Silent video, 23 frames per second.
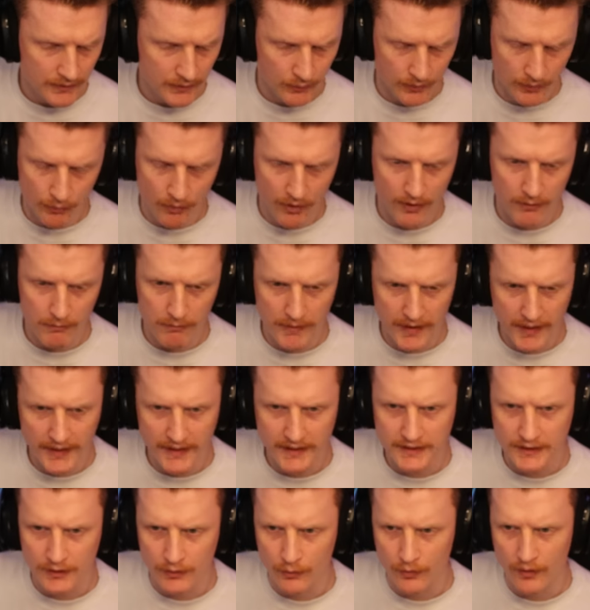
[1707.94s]
we weren't
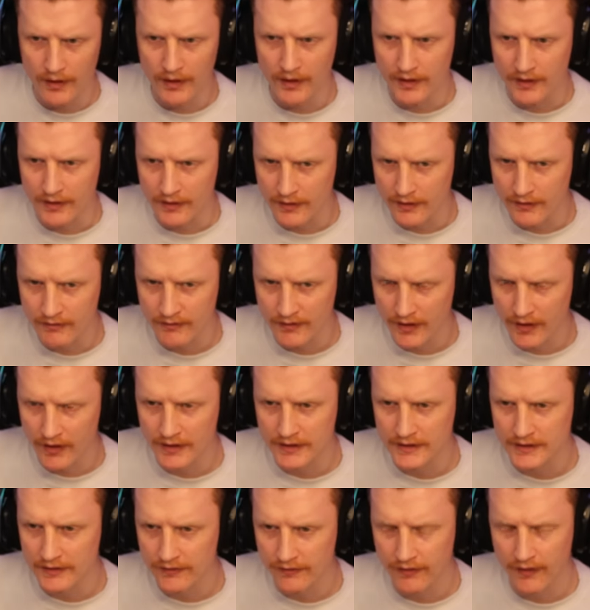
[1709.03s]
made to work 9
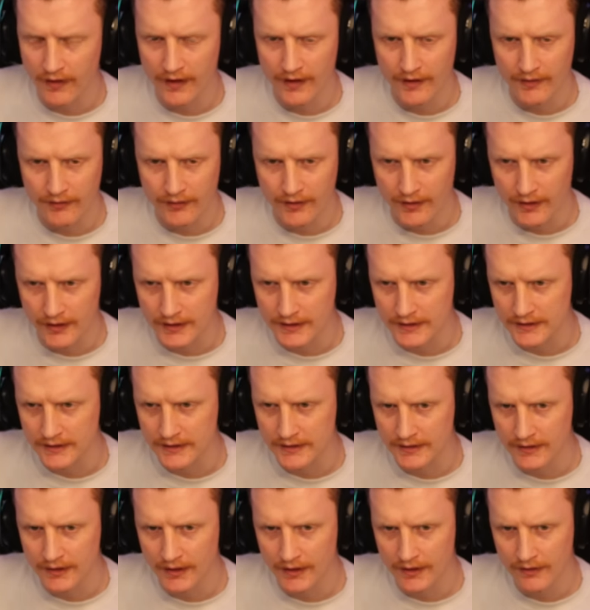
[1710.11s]
to 5, guys,
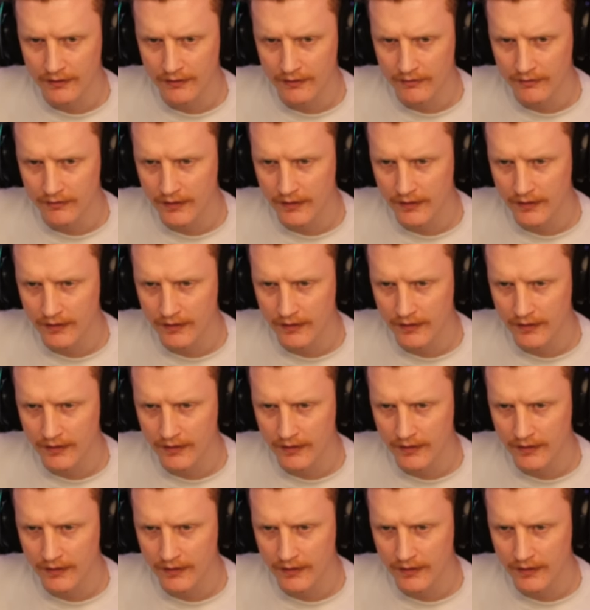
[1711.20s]
you know?